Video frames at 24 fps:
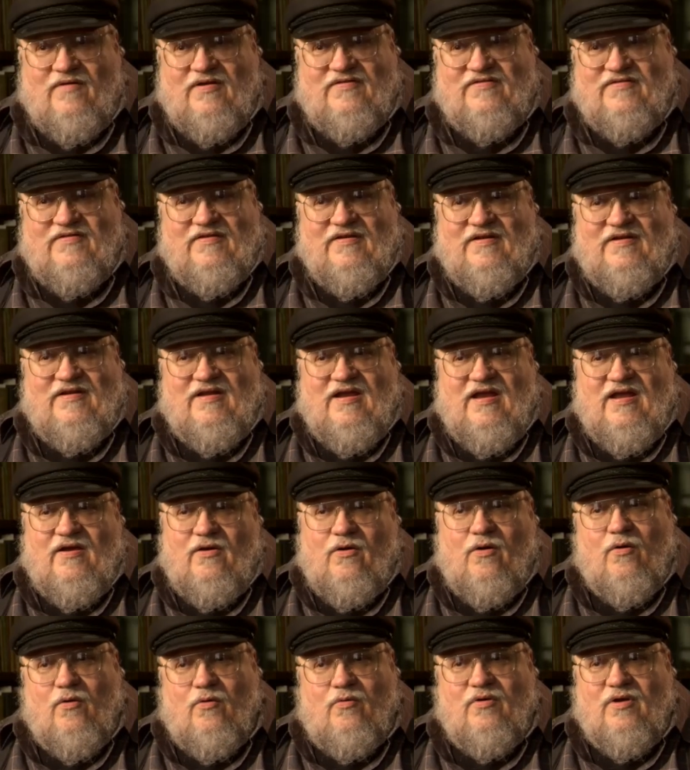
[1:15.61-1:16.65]
us in, in
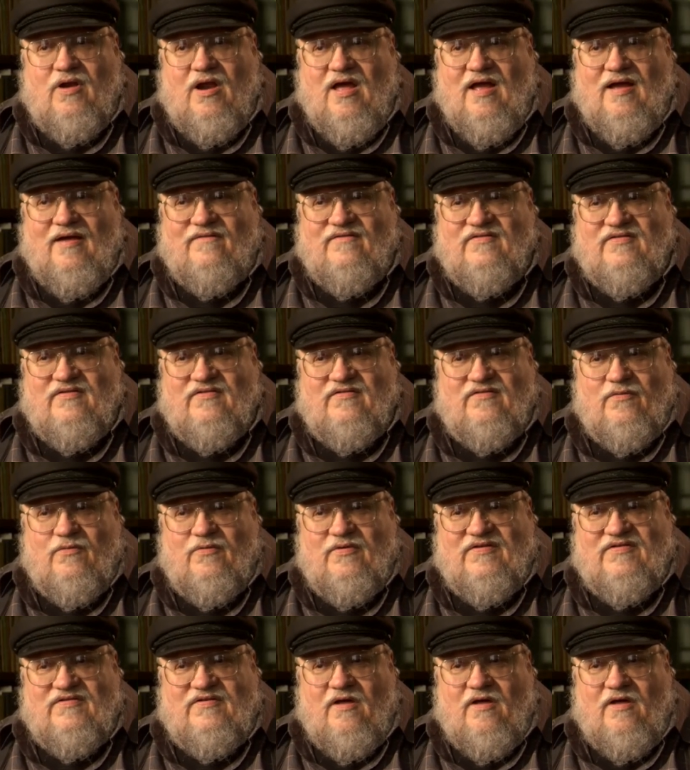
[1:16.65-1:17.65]
our own lives. There's always